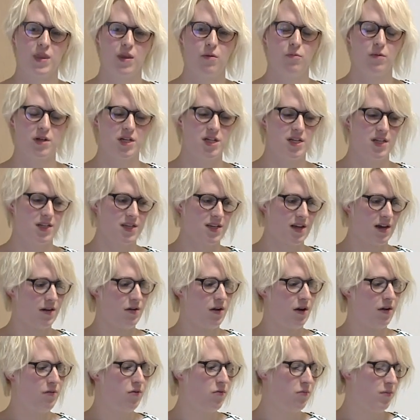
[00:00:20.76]
which is
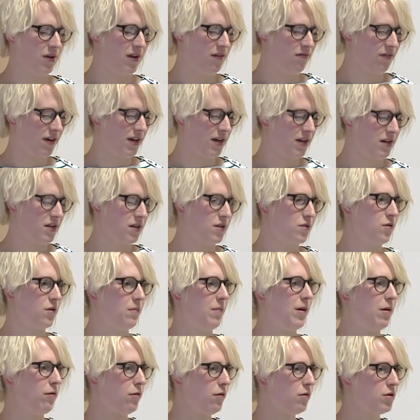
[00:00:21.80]
I normally invite to talk
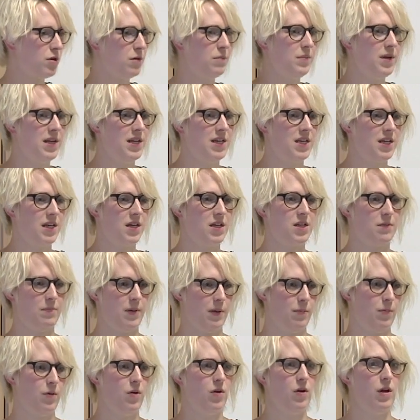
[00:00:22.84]
about social media to
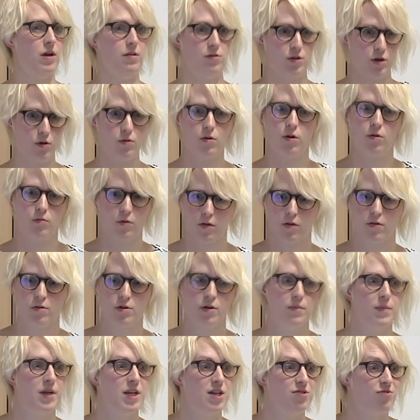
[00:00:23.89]
people who don't know what
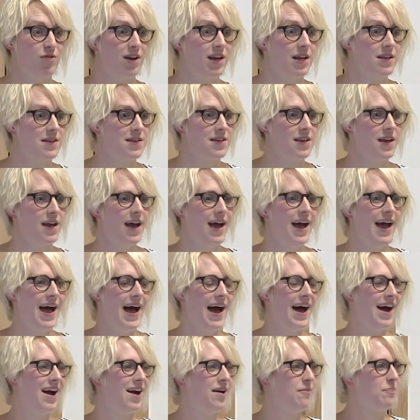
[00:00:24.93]
social media is.
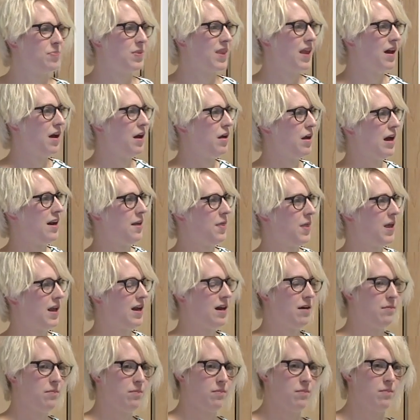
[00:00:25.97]
And I
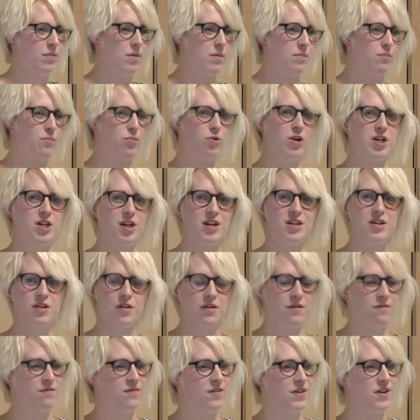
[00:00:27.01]
think I'm preaching to the
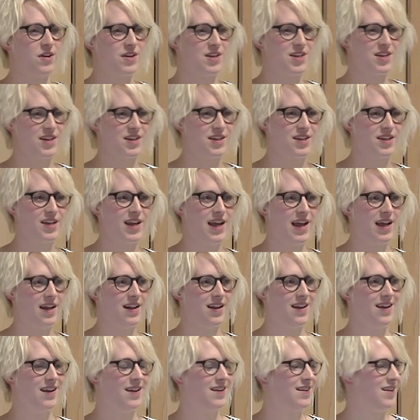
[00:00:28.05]
converted
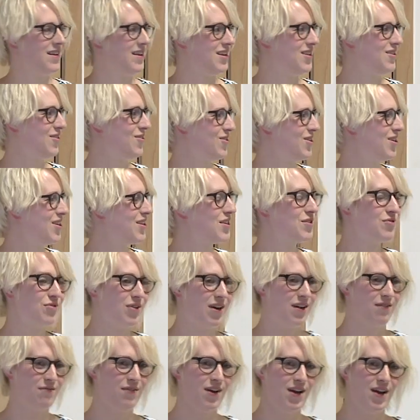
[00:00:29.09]
in this audience. So
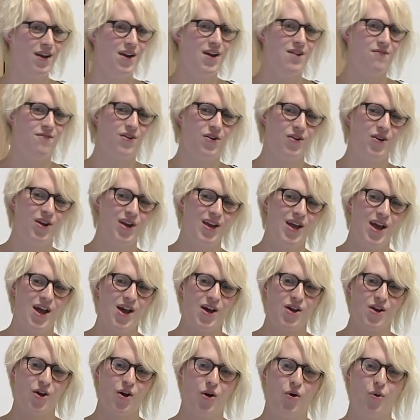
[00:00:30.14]
I've very
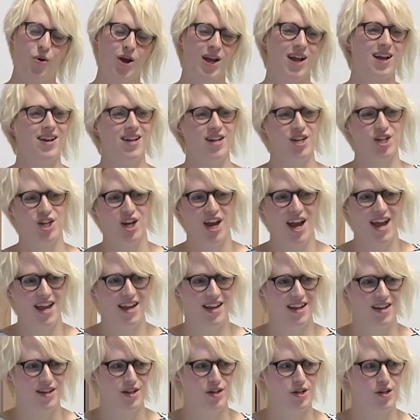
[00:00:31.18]
quickly
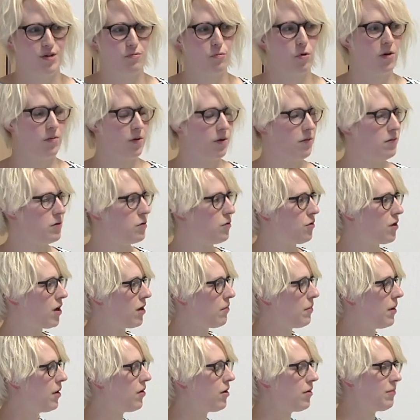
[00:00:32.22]
changed what I'm going to be talking
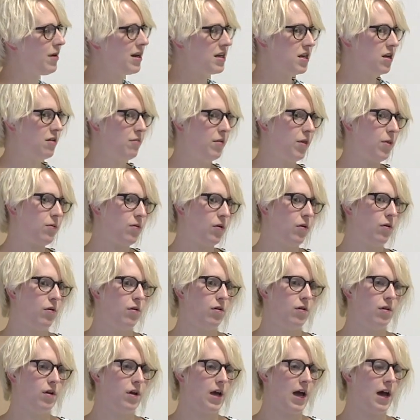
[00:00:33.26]
about. I'm actually going
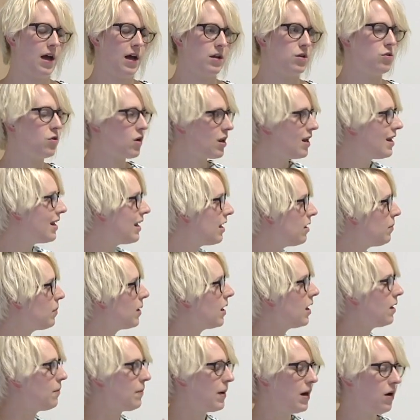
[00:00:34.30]
to be talk a little
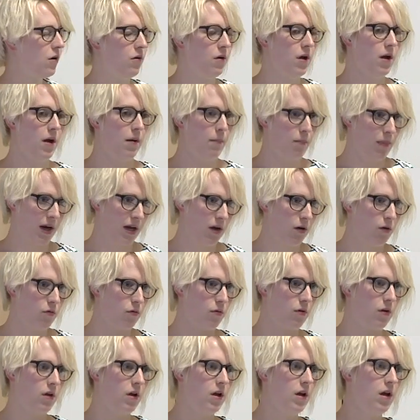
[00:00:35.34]
bit about my
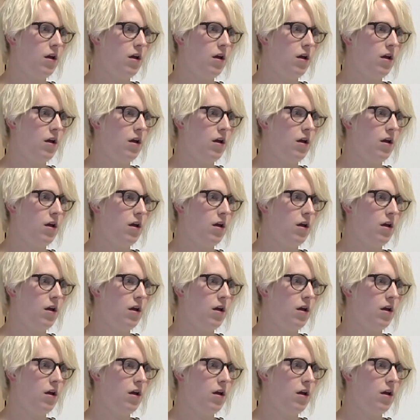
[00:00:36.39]
own